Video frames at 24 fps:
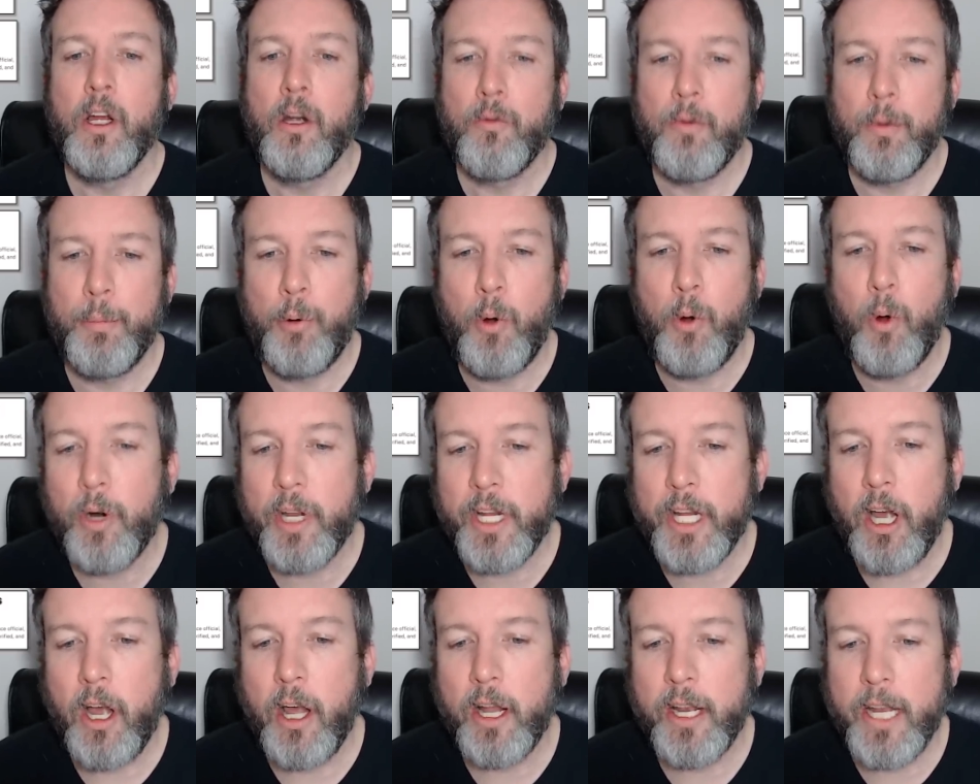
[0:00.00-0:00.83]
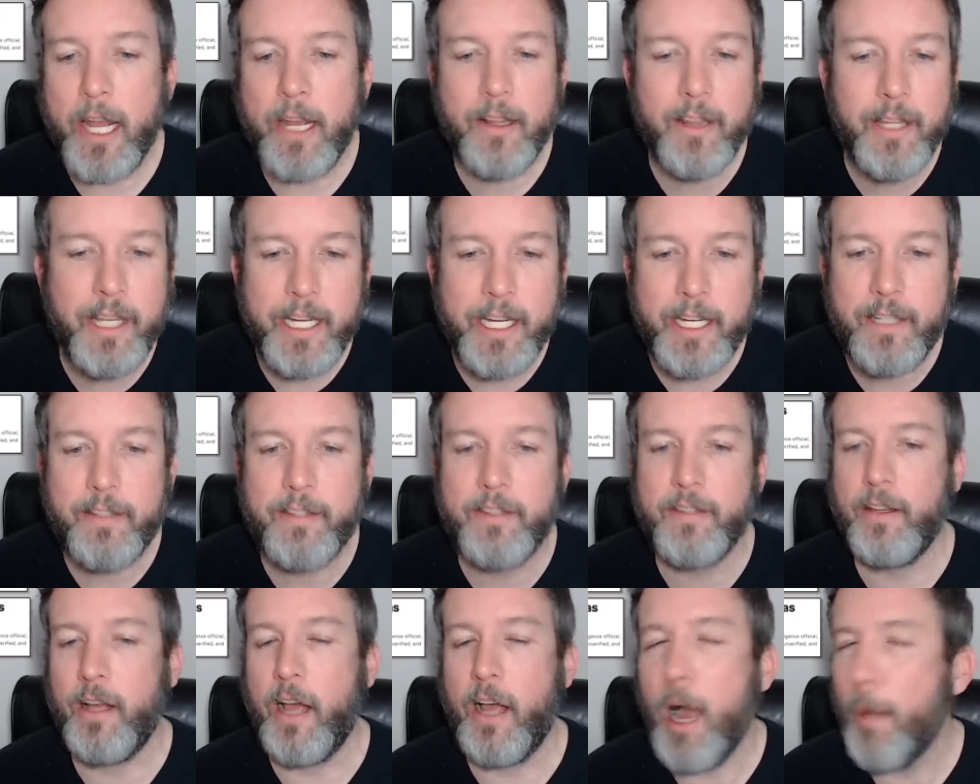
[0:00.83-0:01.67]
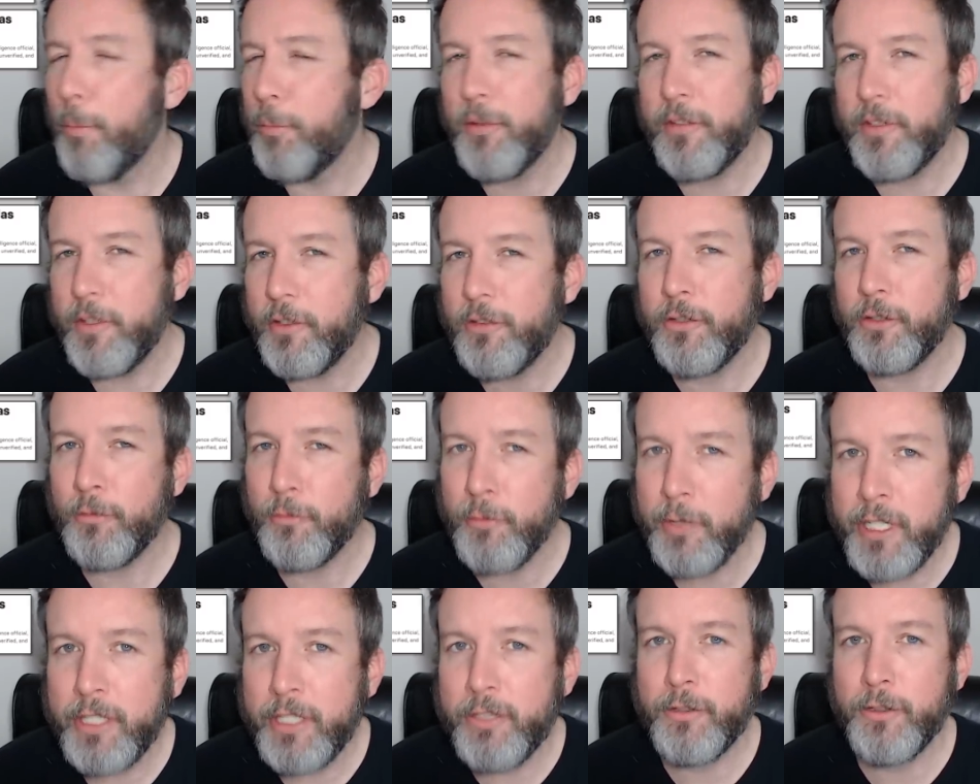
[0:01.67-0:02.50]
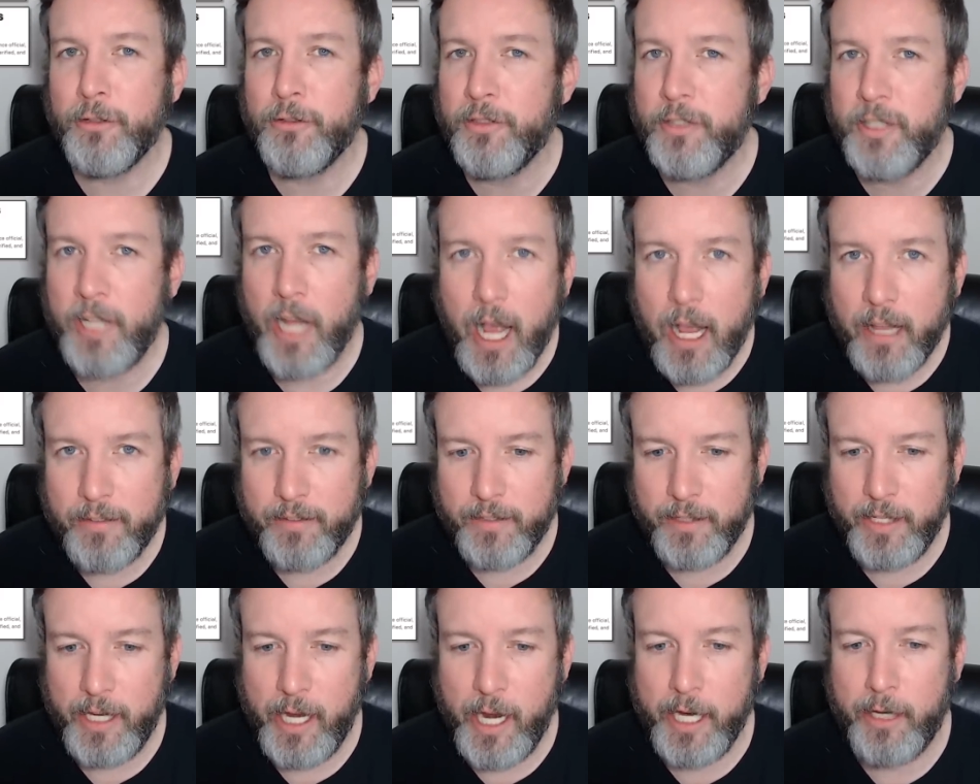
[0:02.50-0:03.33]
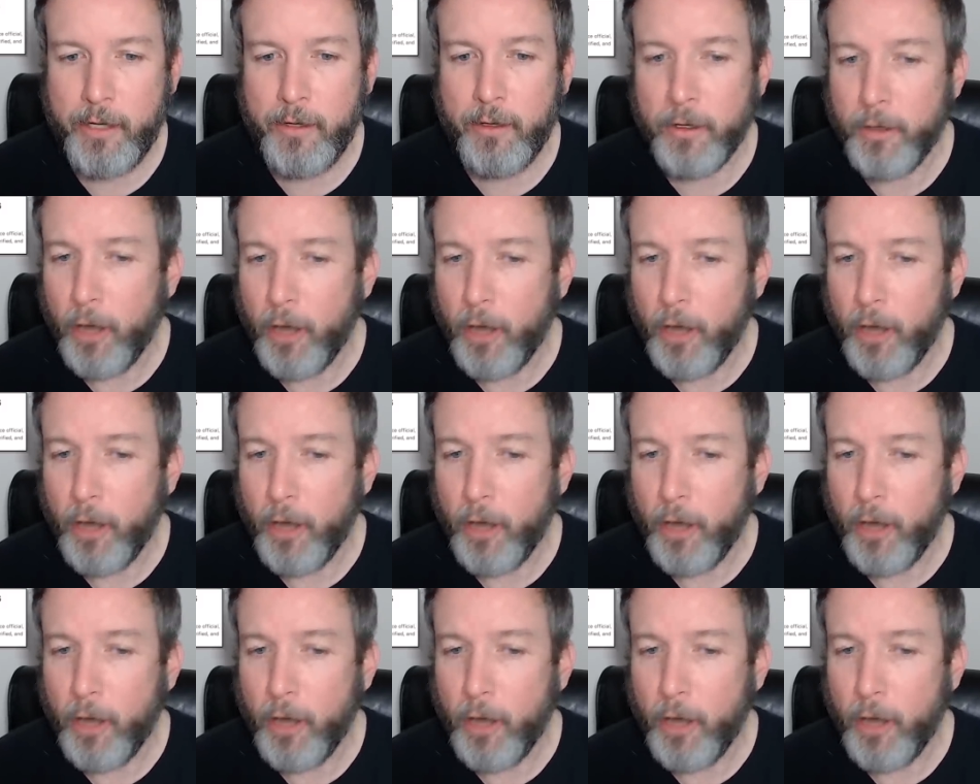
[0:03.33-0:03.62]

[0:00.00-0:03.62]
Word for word: reporting on a leaked opposition research dossier,